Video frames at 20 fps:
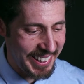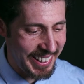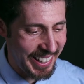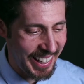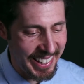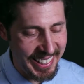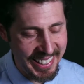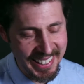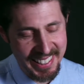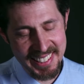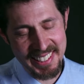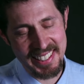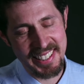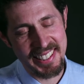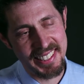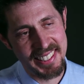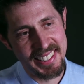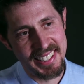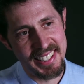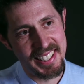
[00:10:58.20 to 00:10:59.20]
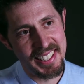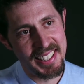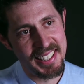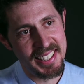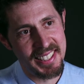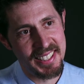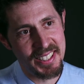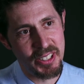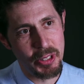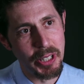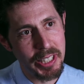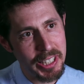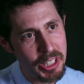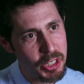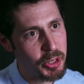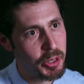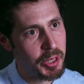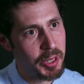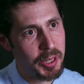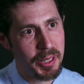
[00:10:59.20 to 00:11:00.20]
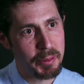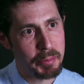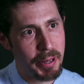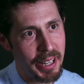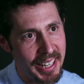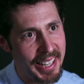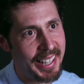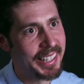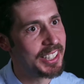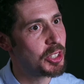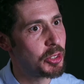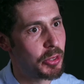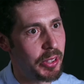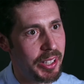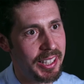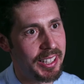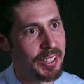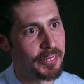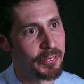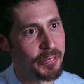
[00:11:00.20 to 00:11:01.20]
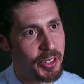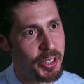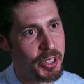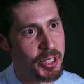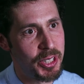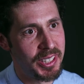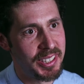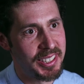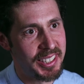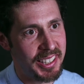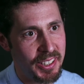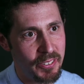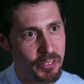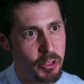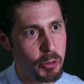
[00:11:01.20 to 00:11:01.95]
idea in orchestra about A-string convergence, like if